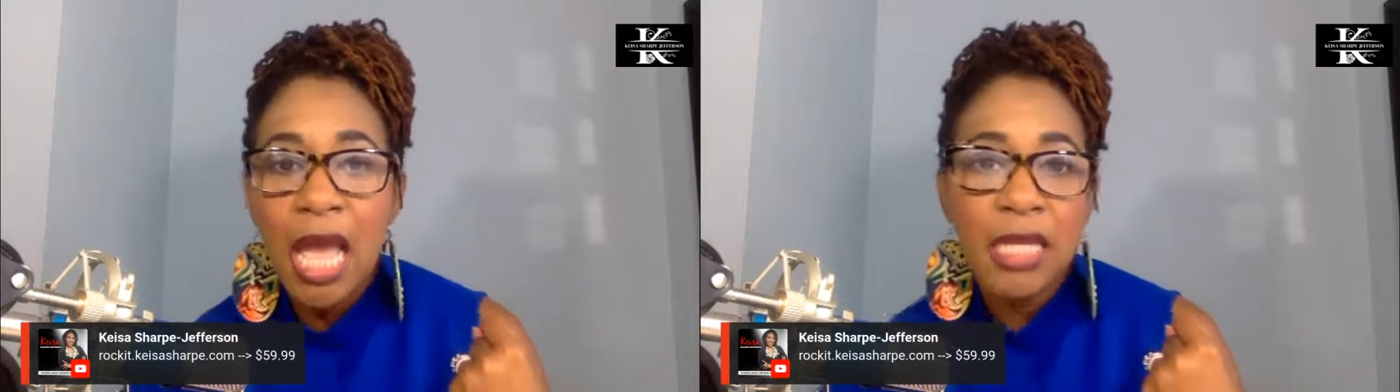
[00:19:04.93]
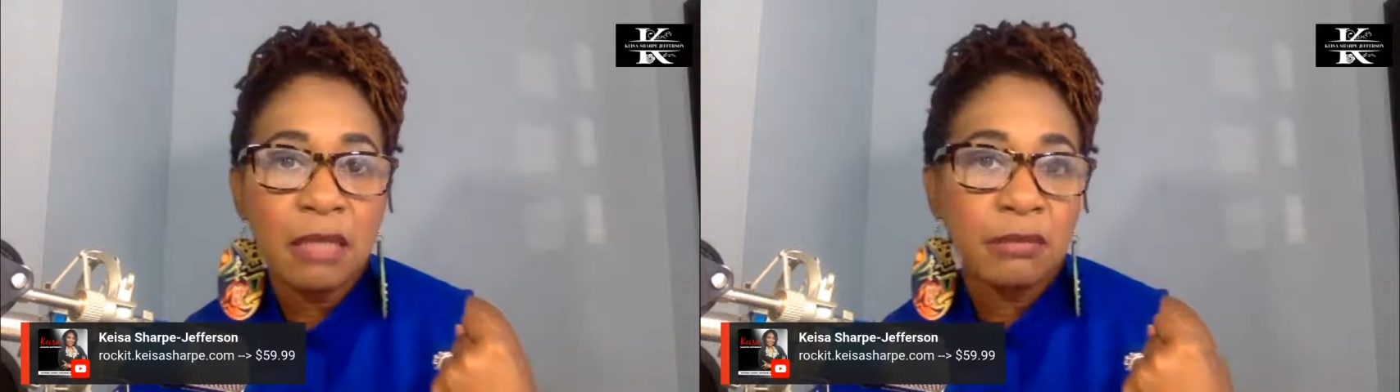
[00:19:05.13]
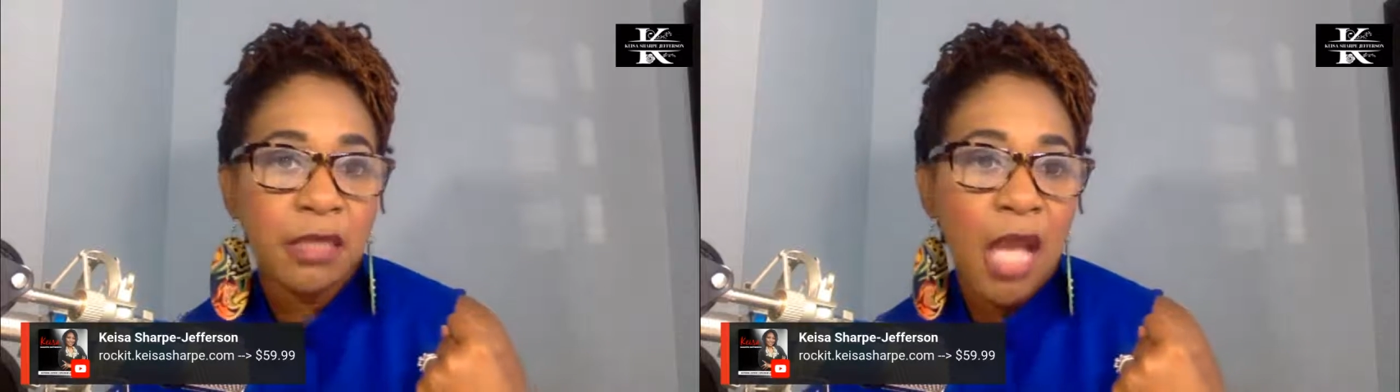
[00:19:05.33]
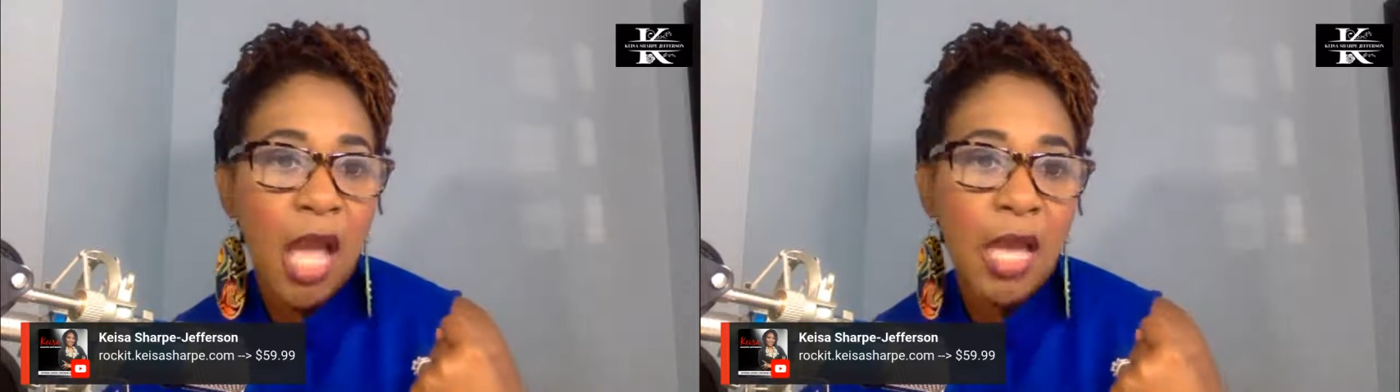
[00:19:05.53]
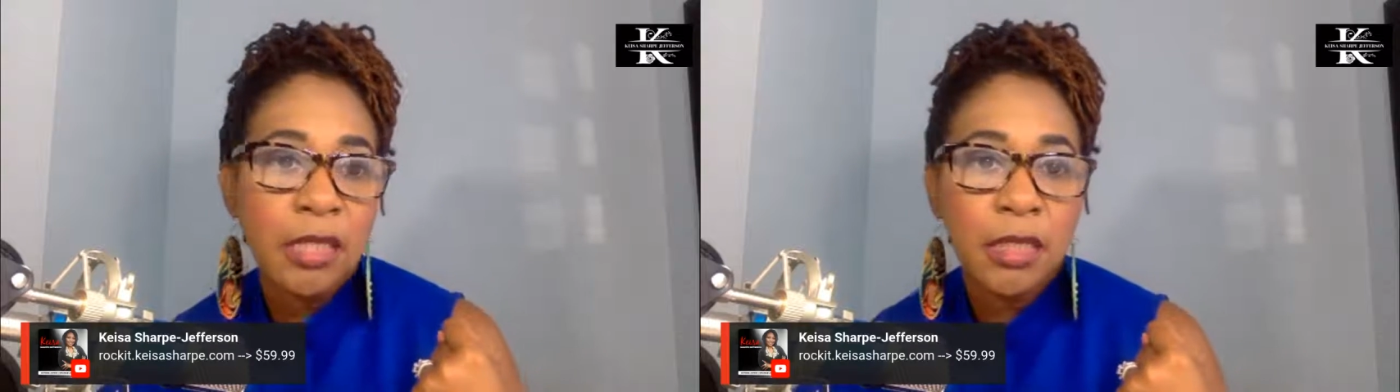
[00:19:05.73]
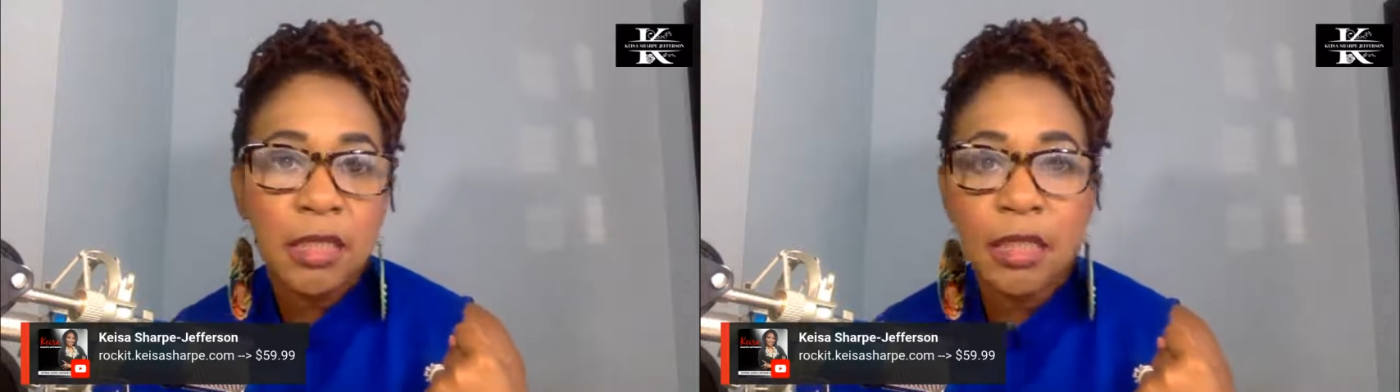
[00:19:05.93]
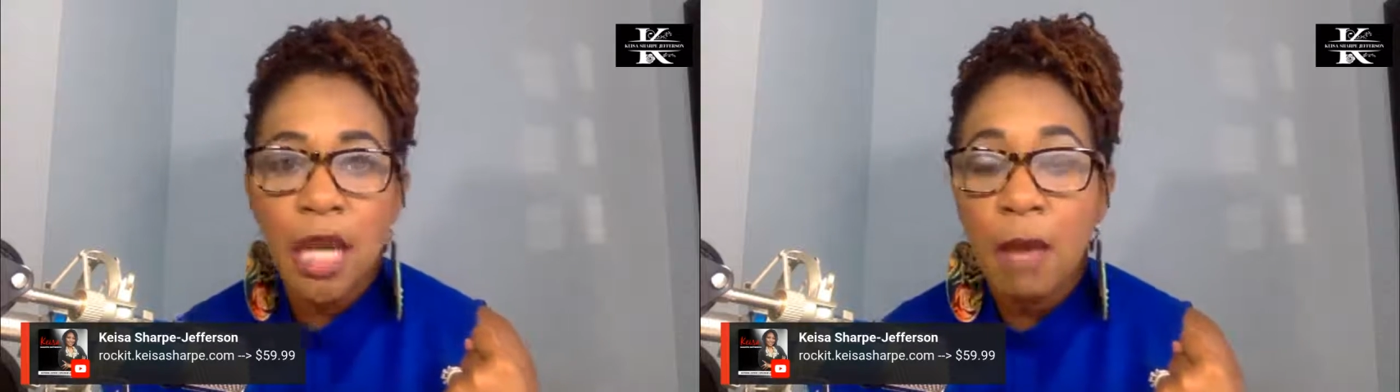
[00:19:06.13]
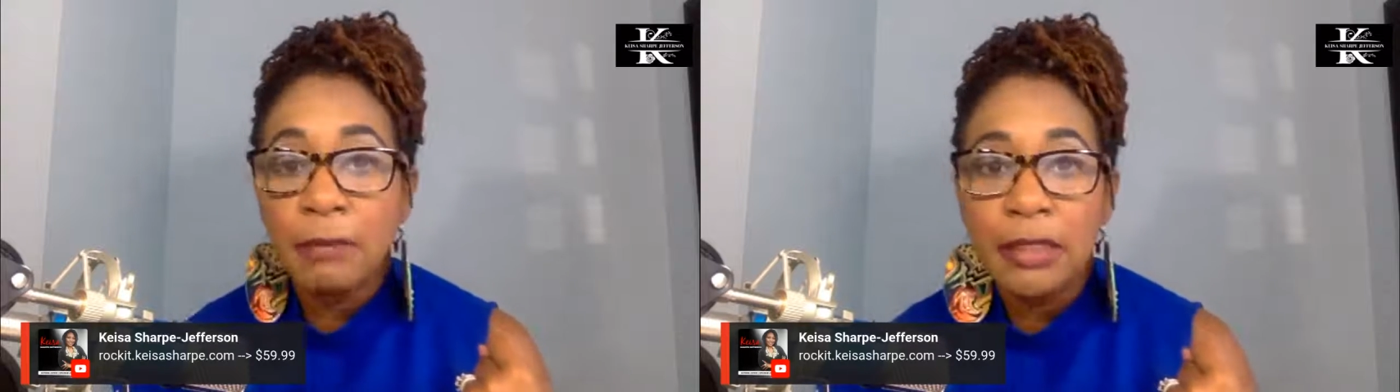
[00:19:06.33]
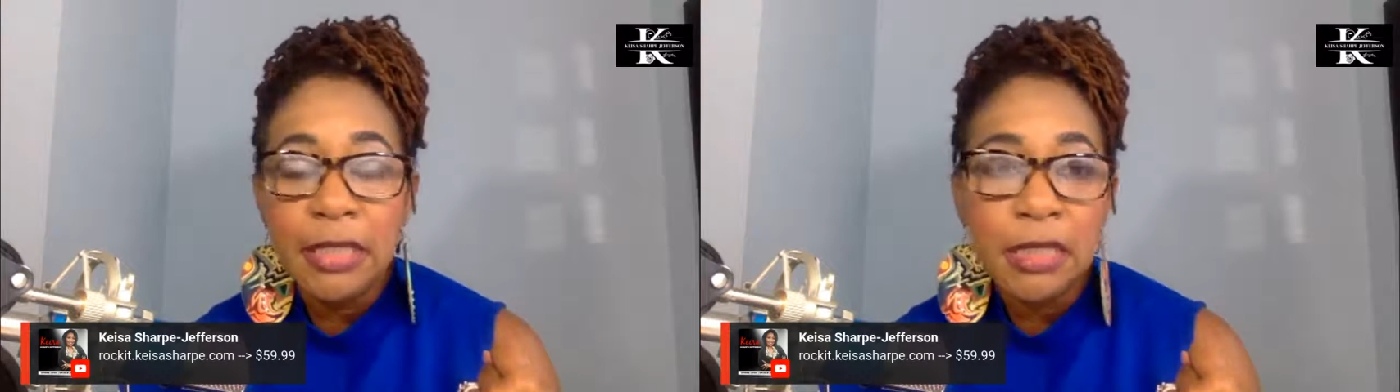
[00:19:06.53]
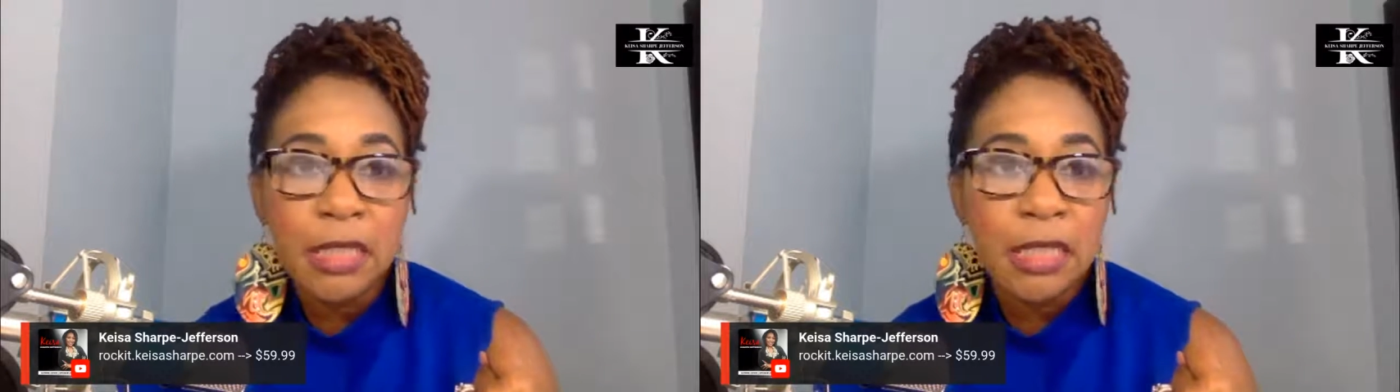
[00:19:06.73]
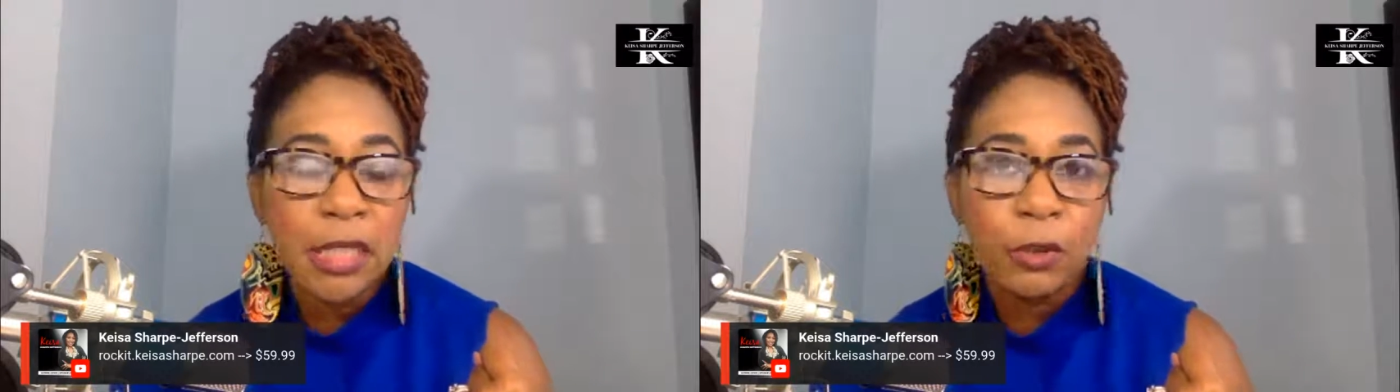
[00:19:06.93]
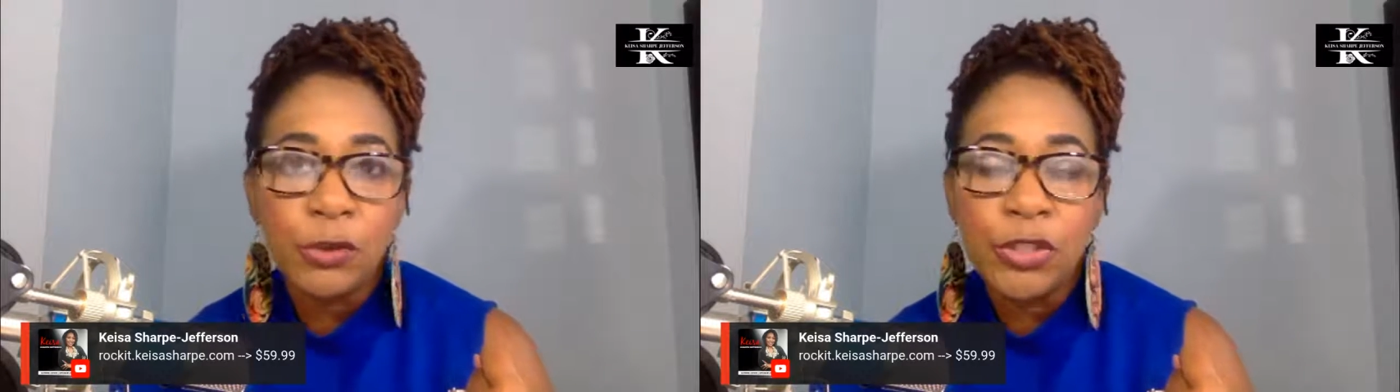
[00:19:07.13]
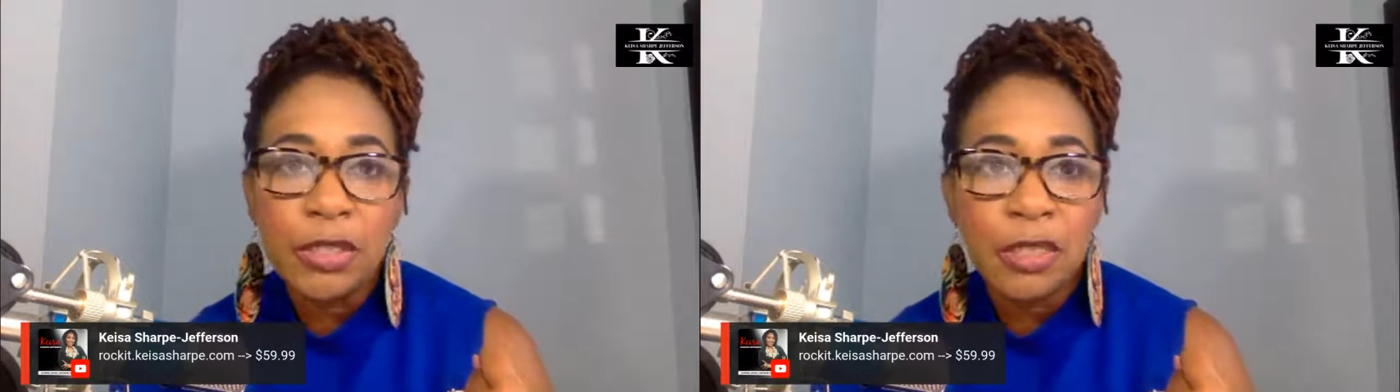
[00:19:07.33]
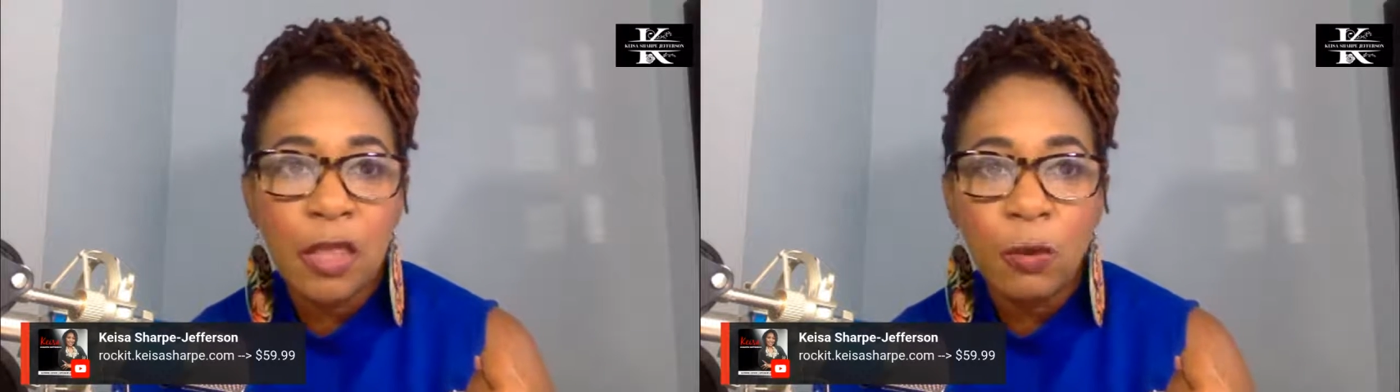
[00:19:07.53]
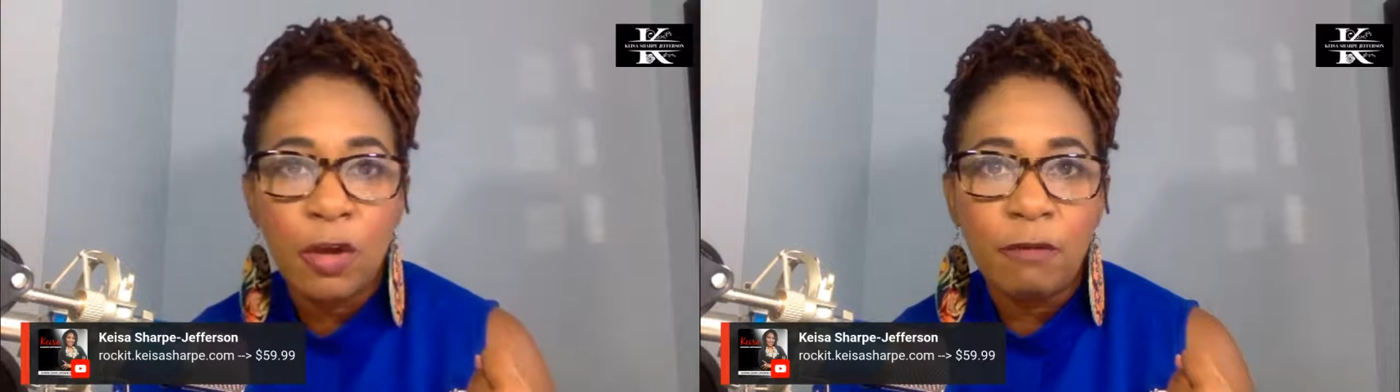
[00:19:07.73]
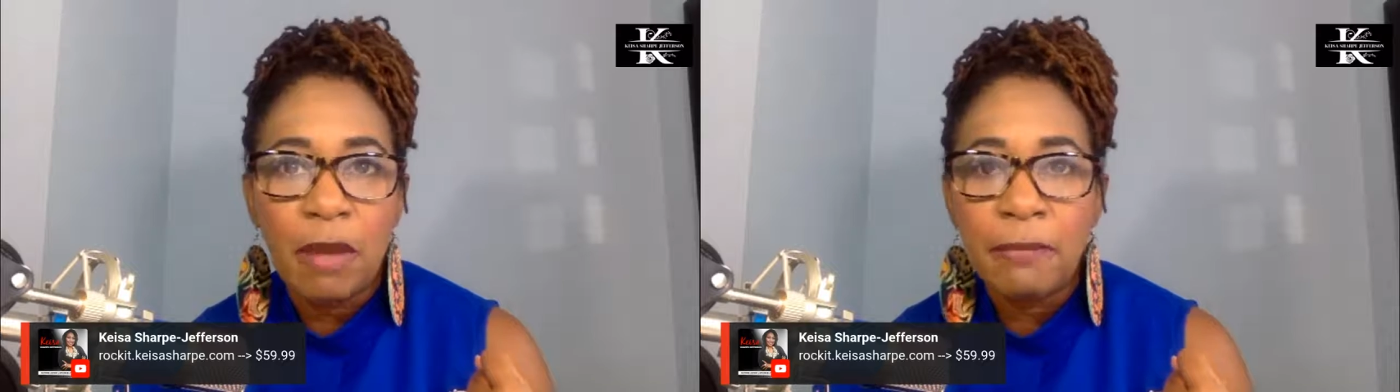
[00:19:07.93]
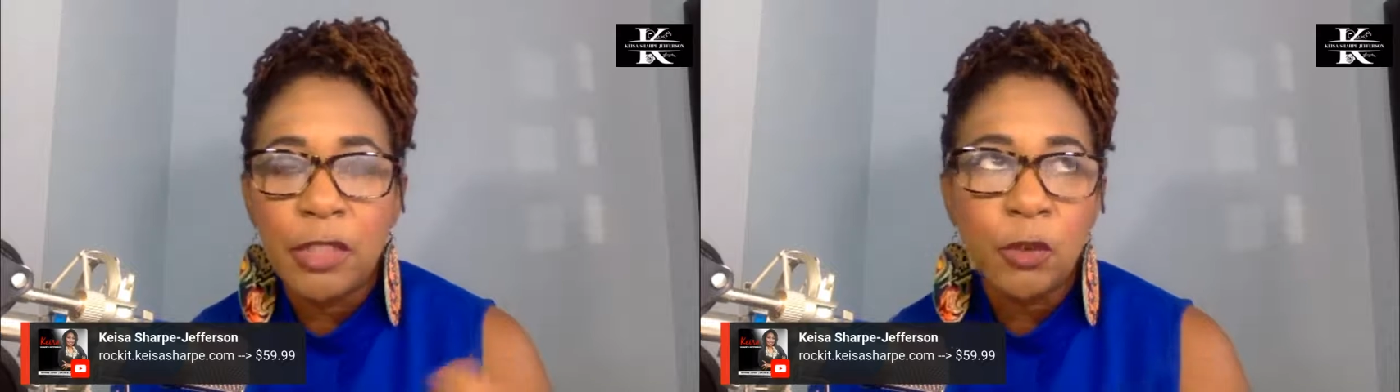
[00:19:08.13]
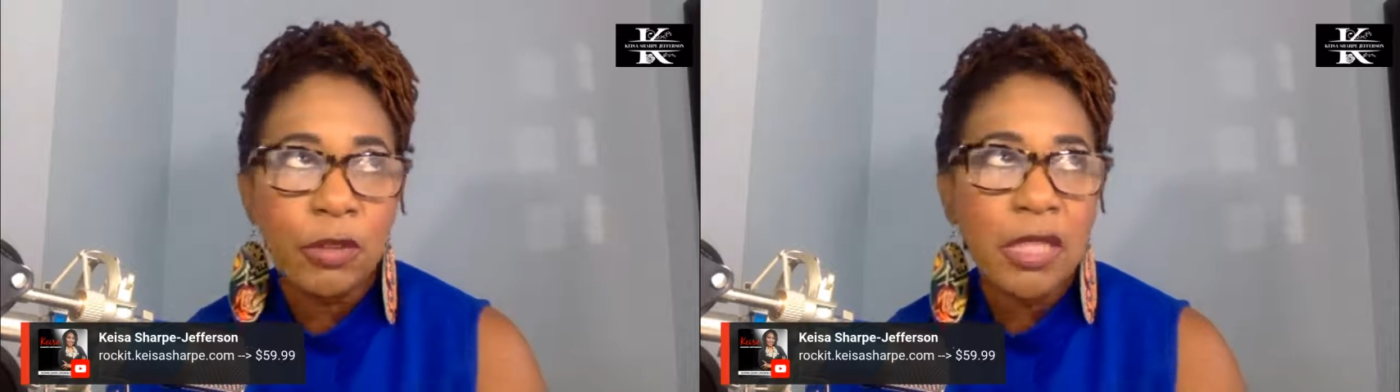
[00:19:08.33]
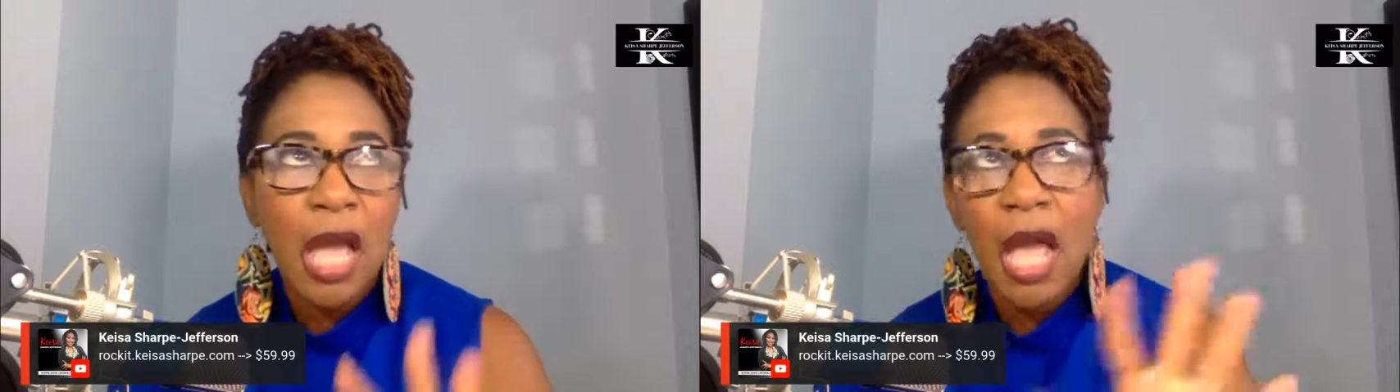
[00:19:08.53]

I am not Lisa Nichols. She's another one of my mentors.